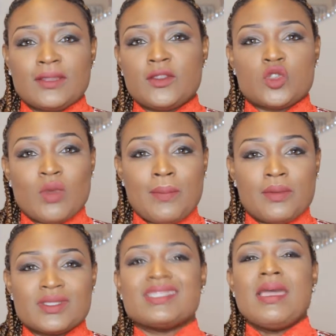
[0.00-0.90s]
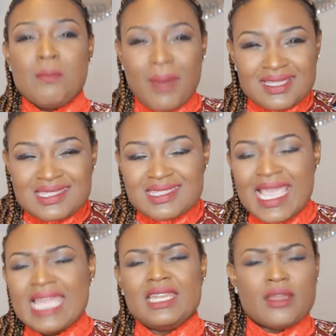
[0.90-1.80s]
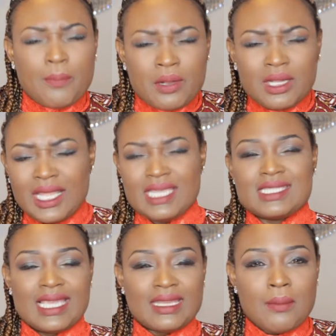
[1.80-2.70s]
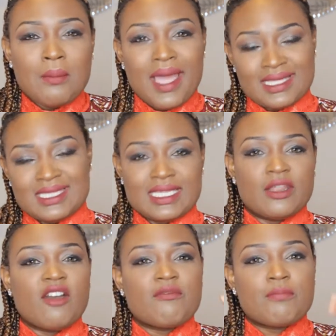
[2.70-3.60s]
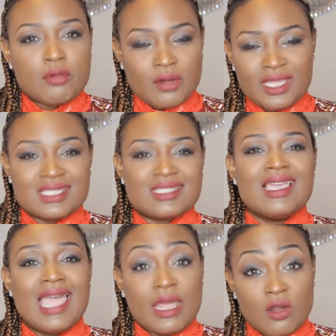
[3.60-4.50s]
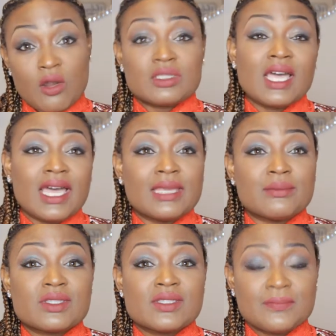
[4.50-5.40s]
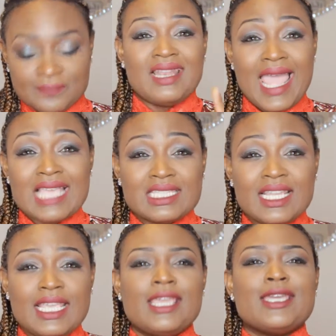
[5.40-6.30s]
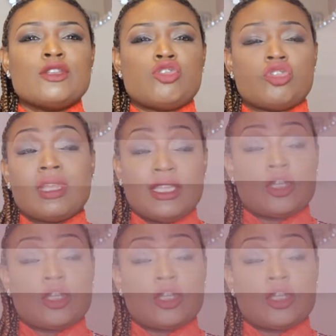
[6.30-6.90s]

those weapons by staying in a place, in a mindset of praise at all times. Lastly, do not let